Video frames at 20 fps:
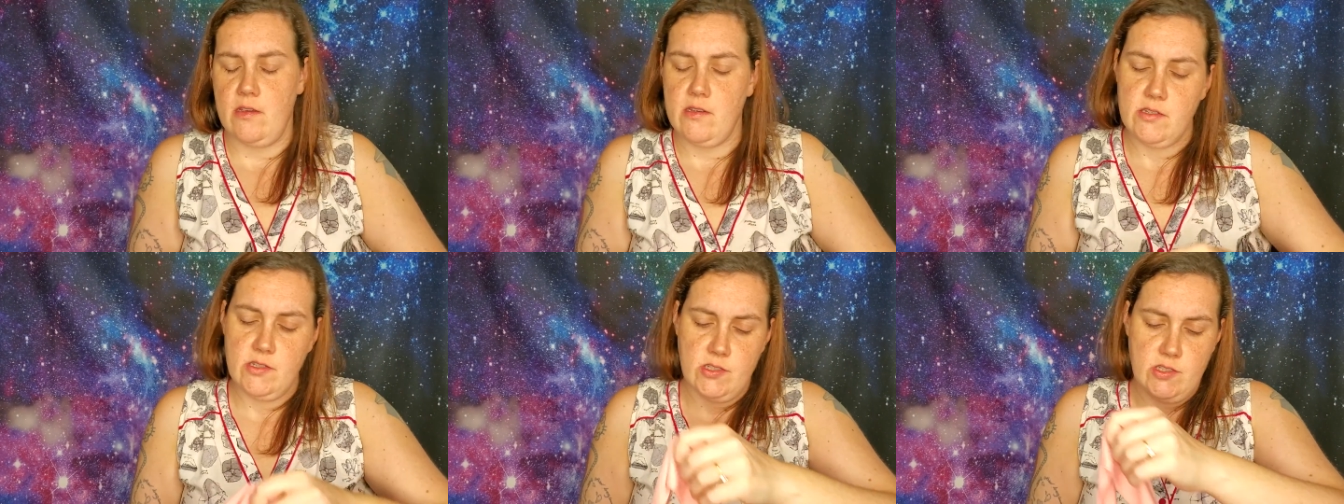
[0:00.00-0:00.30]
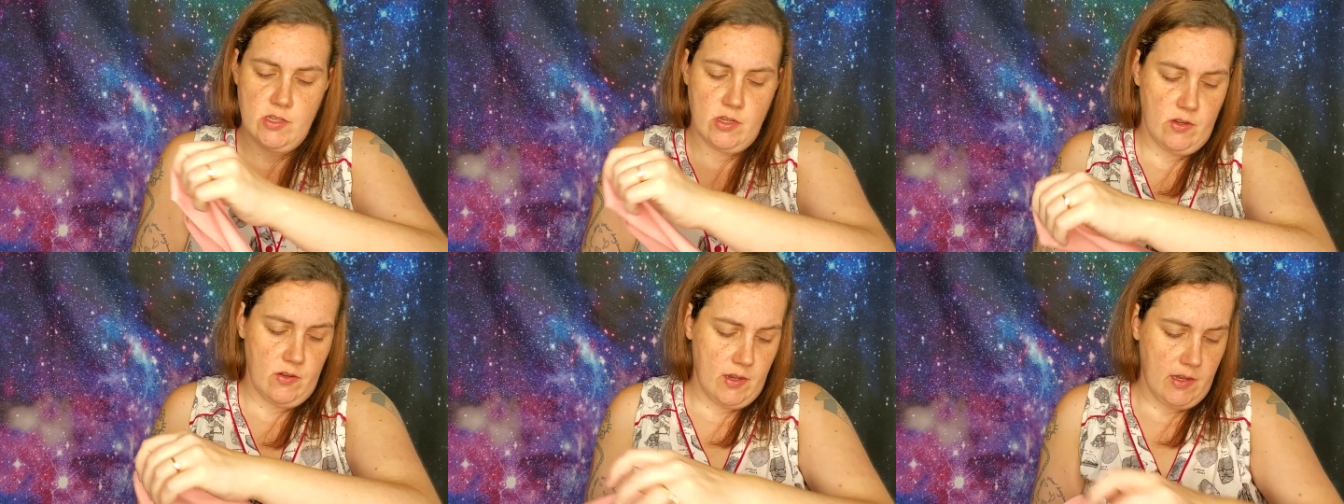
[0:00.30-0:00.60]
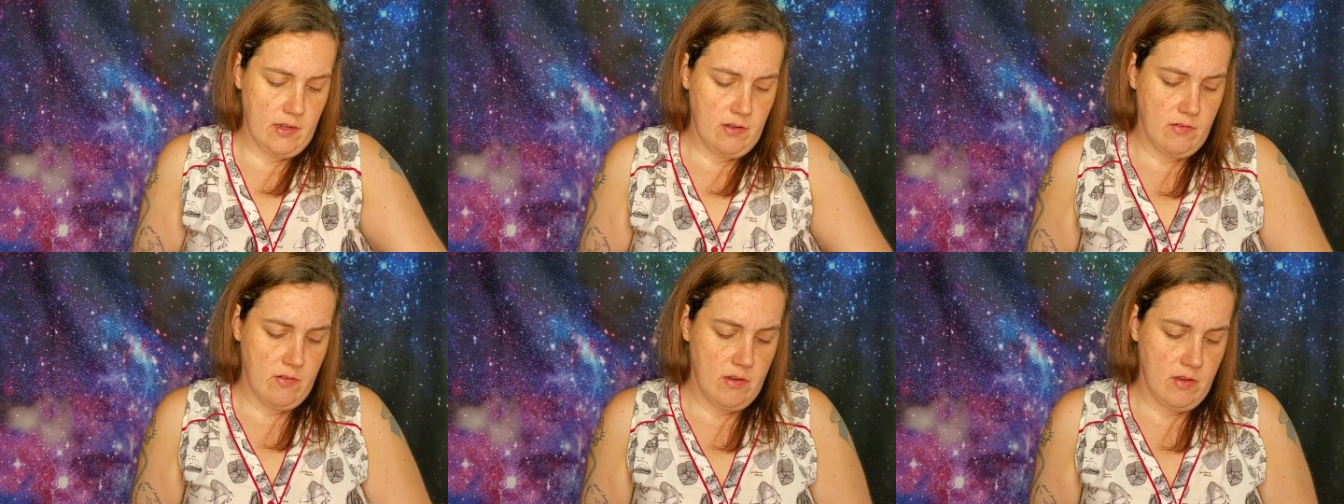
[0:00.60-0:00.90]
So I
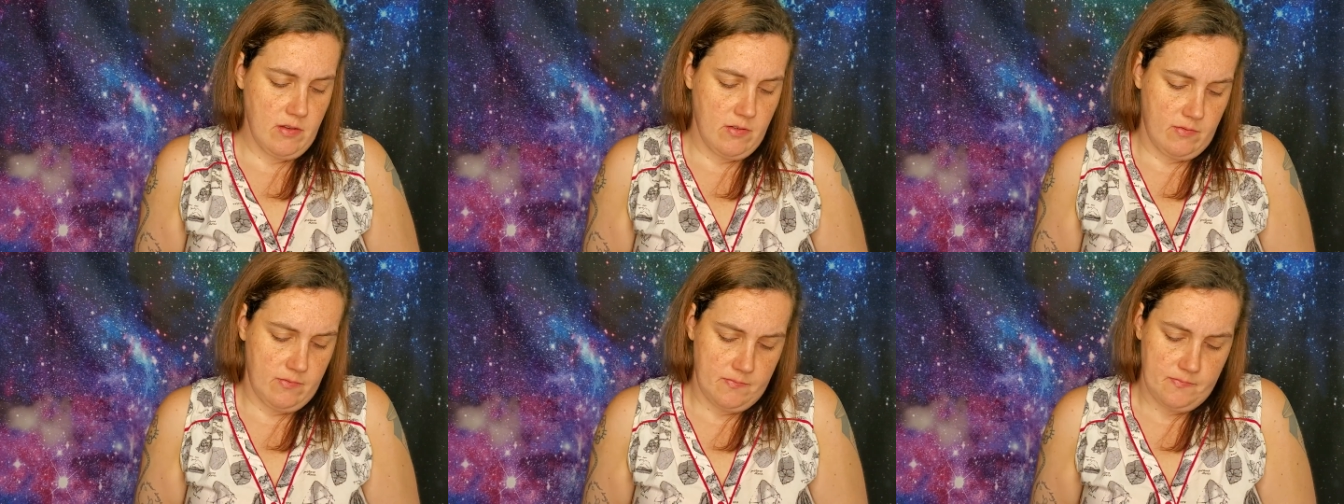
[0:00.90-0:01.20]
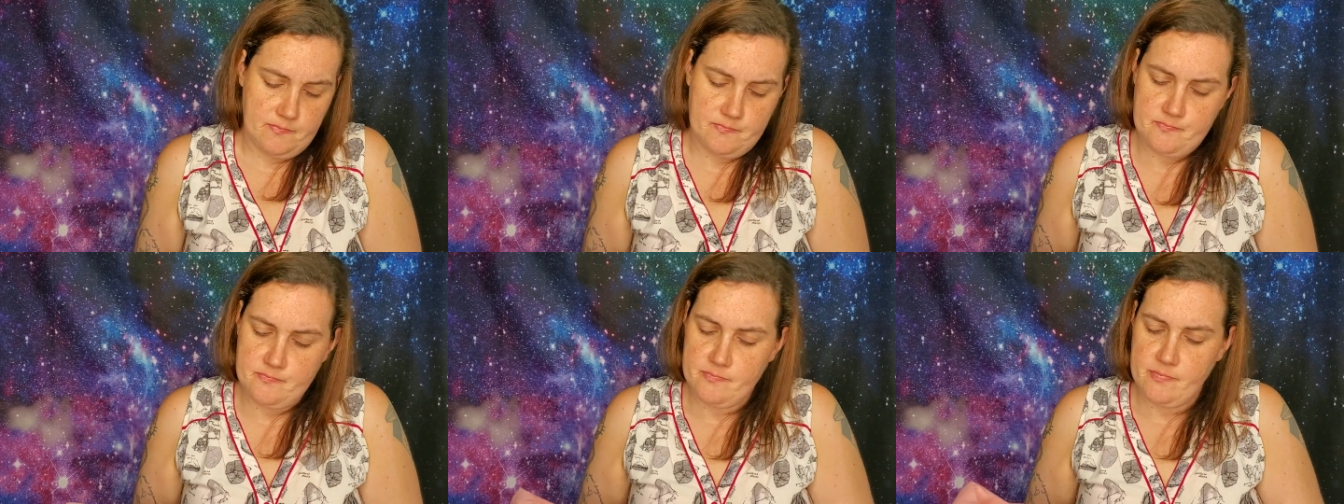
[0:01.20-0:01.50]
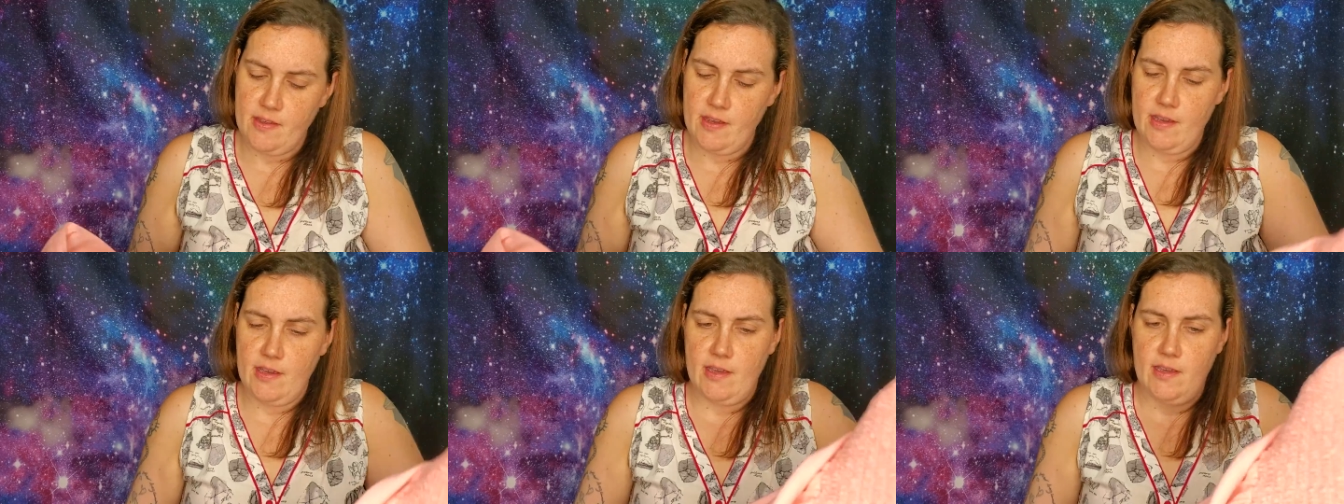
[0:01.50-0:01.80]
don't know.
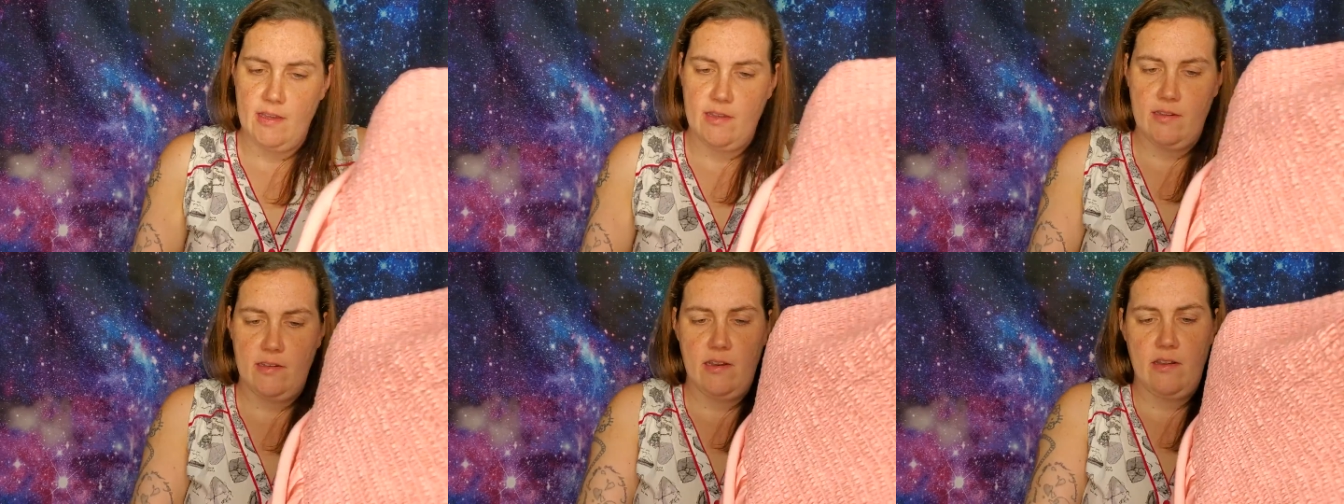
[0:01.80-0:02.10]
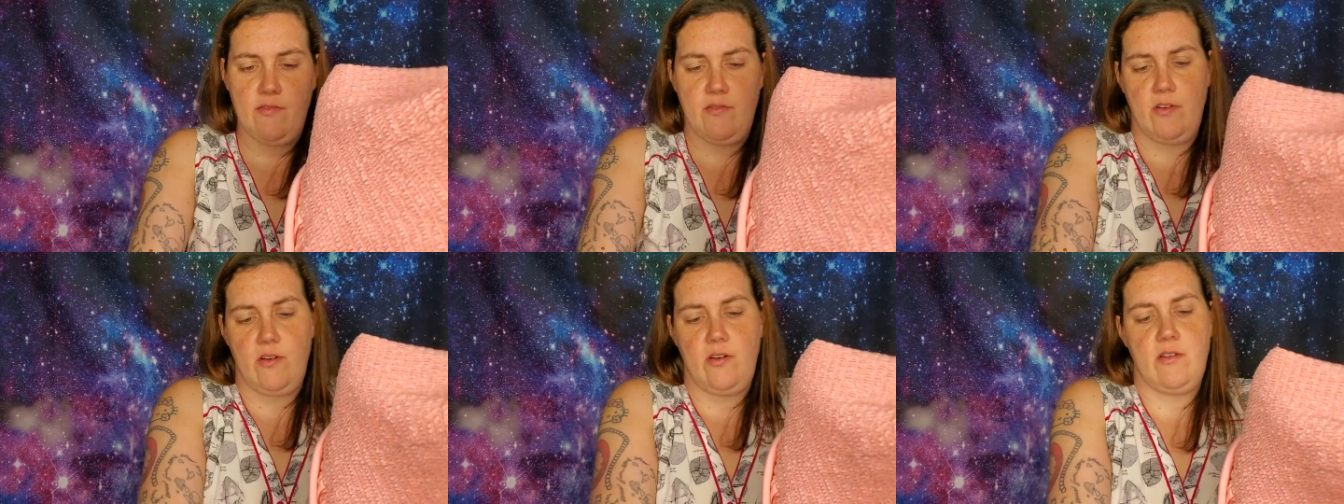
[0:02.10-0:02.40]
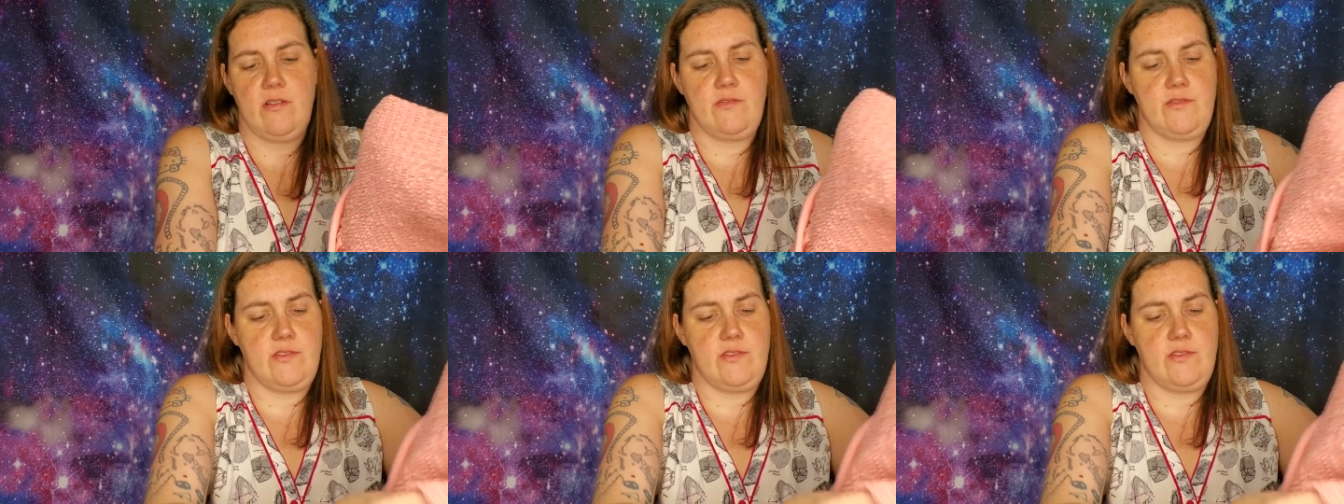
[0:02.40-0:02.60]
I never heard of